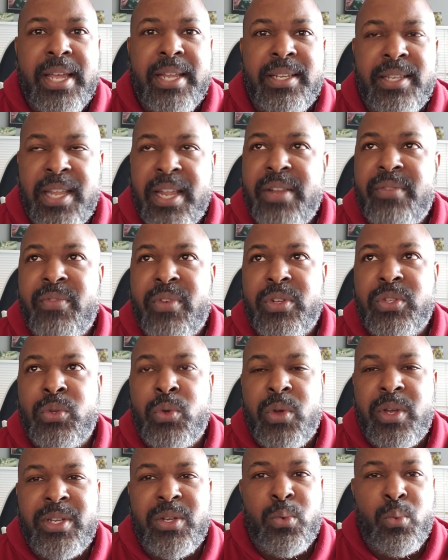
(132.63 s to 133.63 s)
Denver is
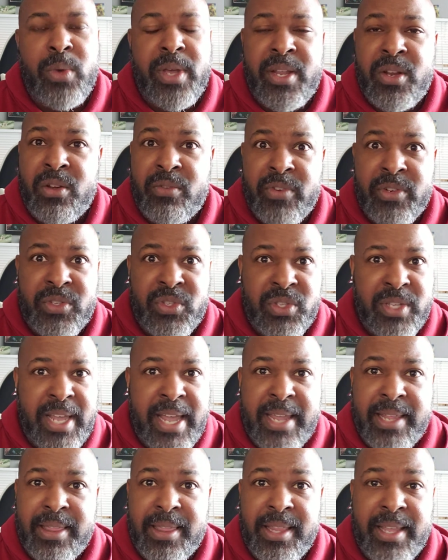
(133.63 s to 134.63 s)
going to win over
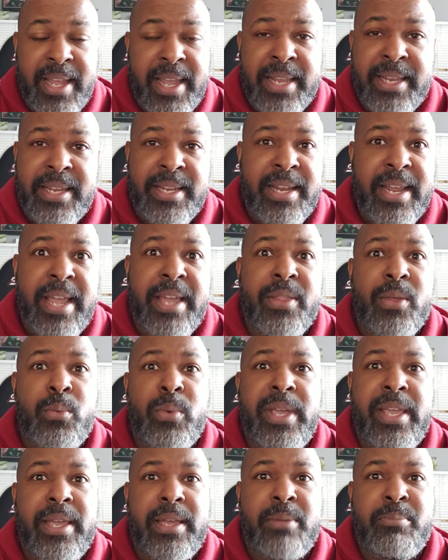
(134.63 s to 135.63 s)
Seattle any day of the
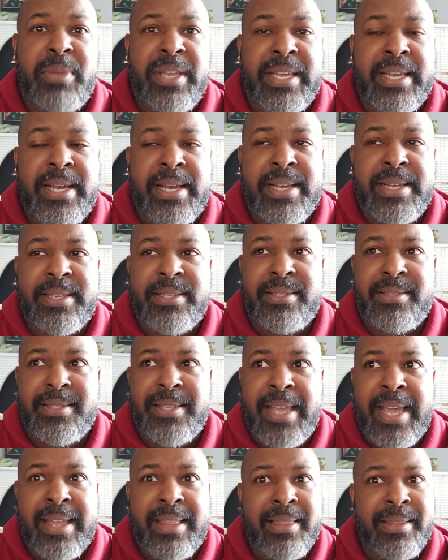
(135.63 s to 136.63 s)
week because
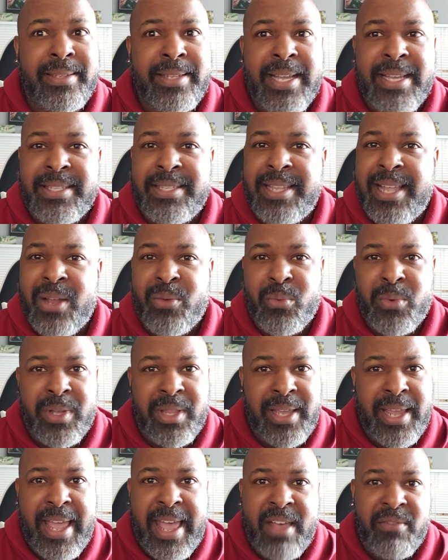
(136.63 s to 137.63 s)
Seattle does not
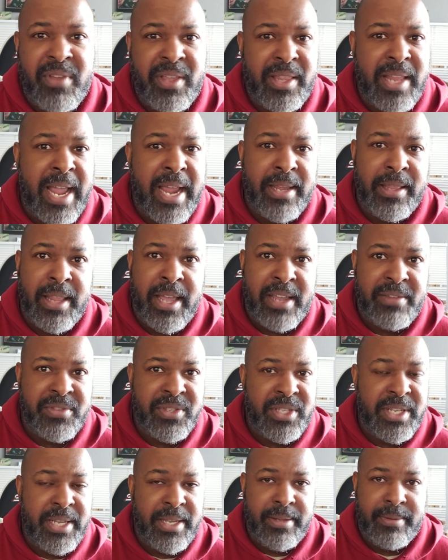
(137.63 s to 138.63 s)
really have a nightlife
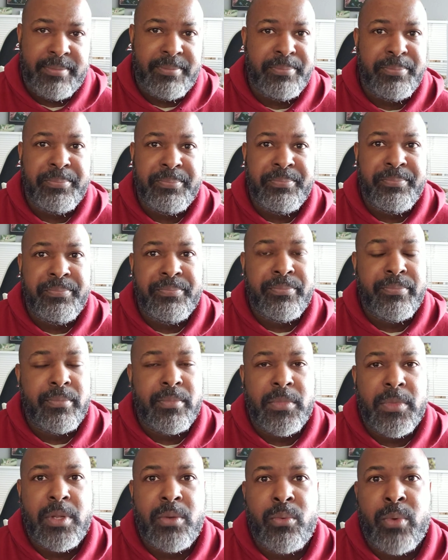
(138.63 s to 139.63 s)
scene,
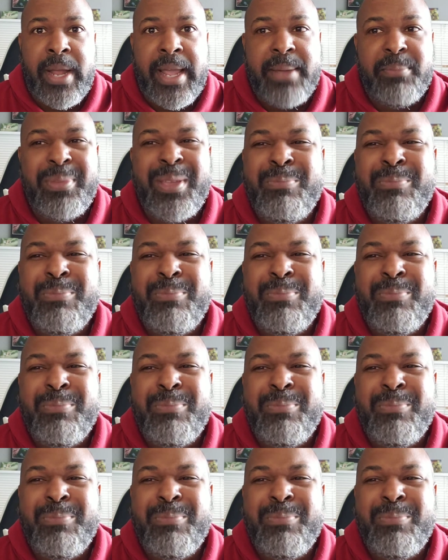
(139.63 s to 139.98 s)
right?